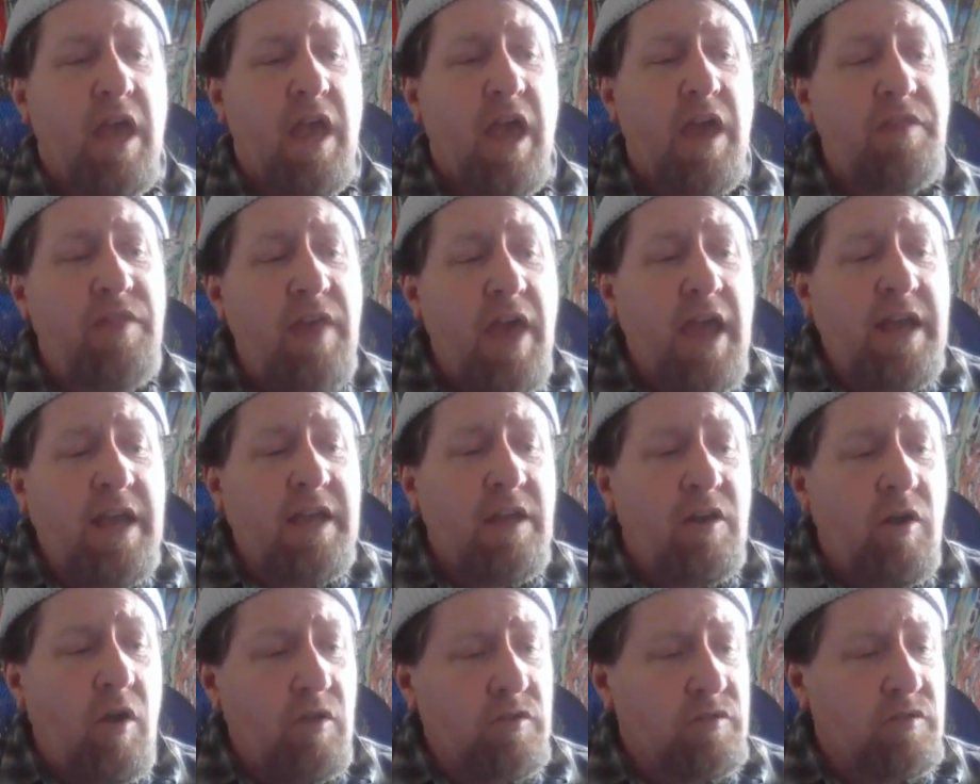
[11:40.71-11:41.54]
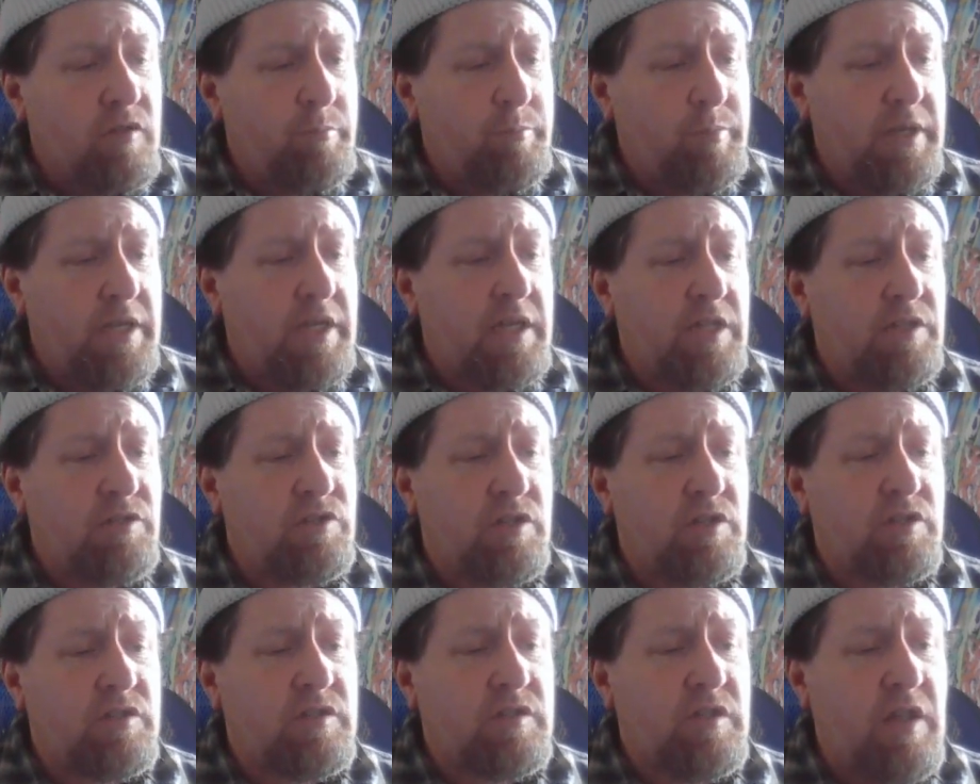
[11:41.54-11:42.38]
And that can also be
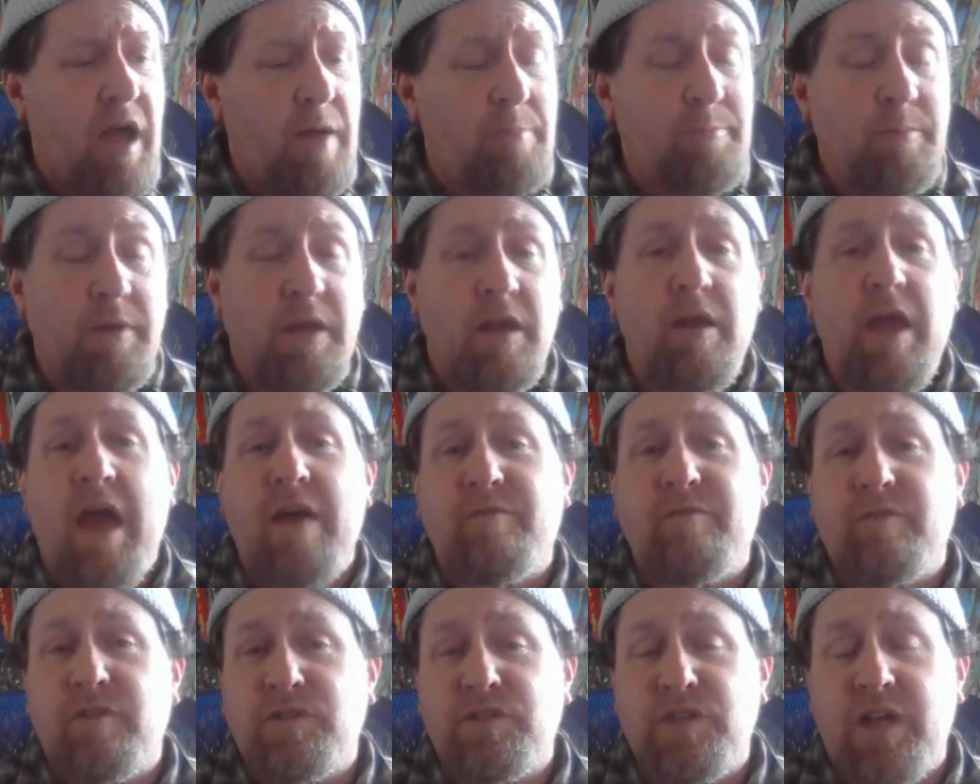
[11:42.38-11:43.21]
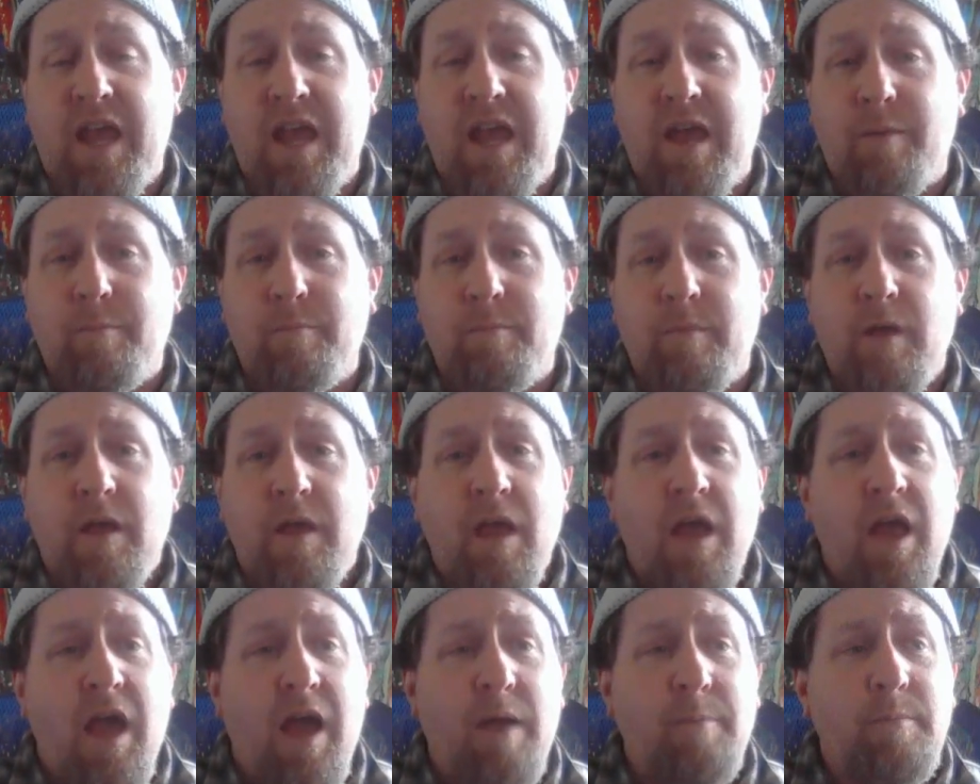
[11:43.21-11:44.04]
just, I'm going to have a jam.
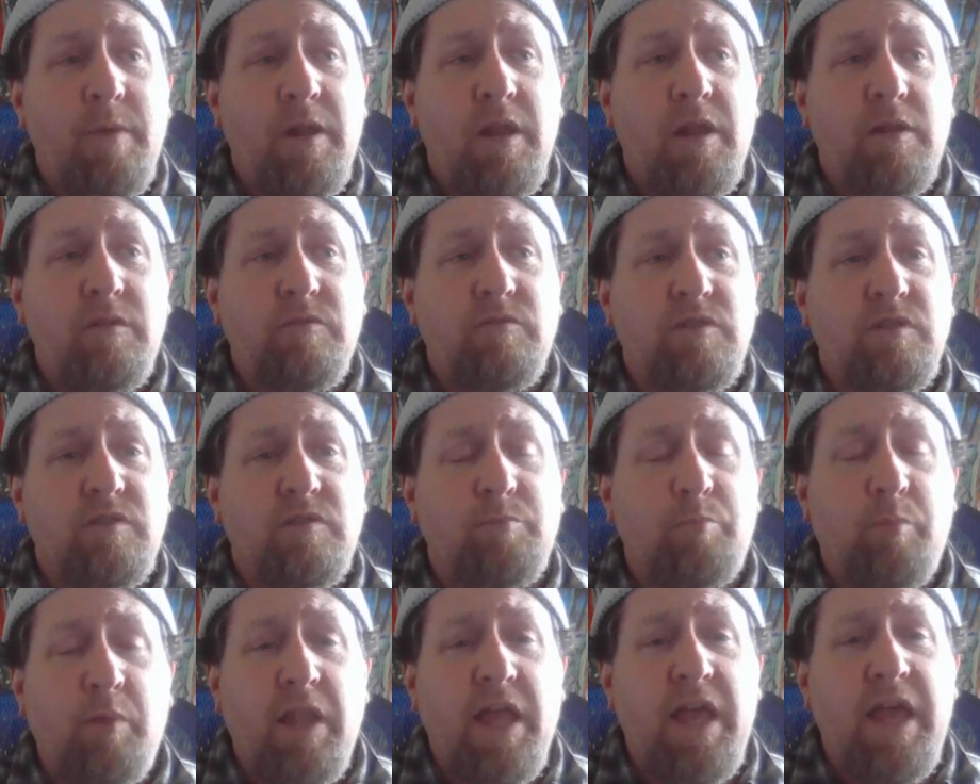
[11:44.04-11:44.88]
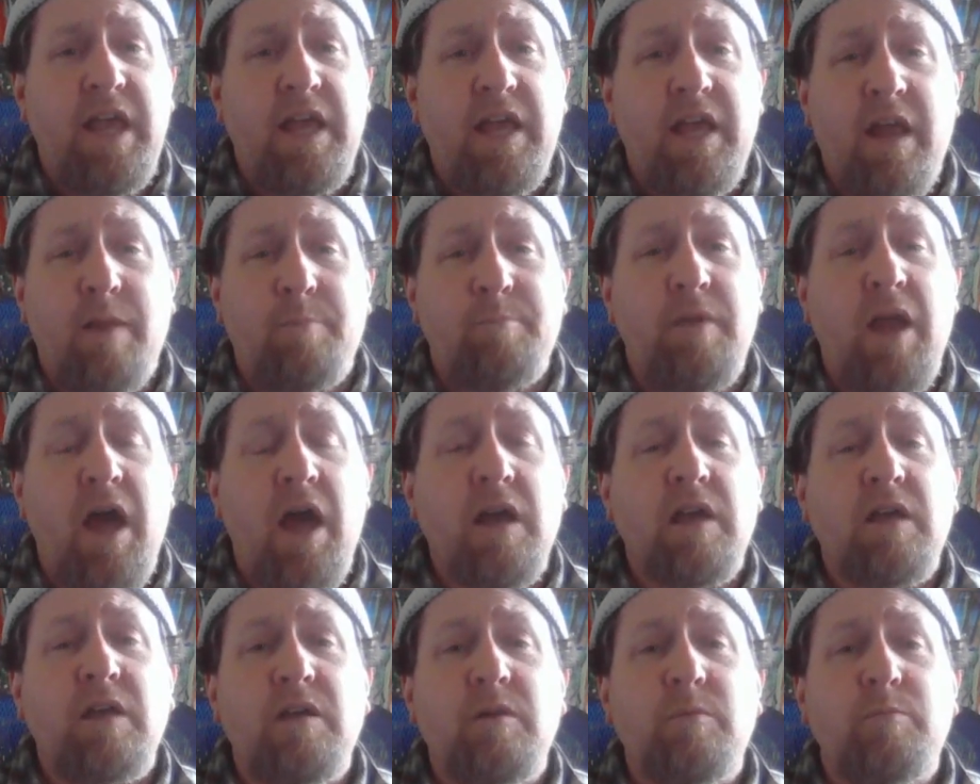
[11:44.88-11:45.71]
I'm going to just play. I'm
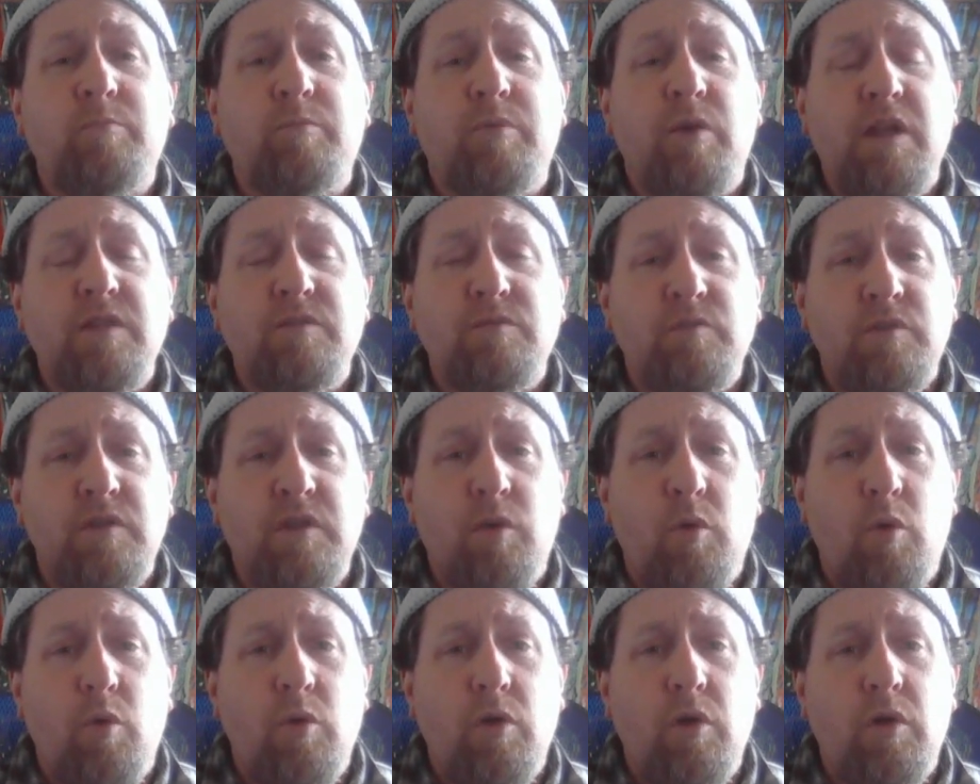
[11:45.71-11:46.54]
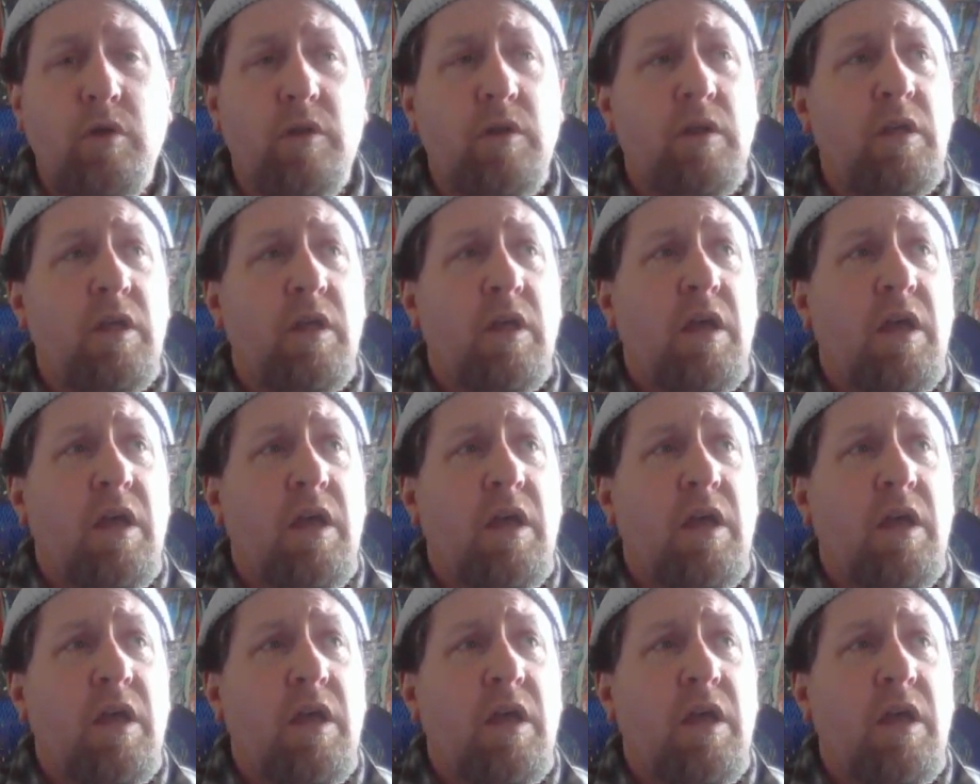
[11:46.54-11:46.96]
not going to press record.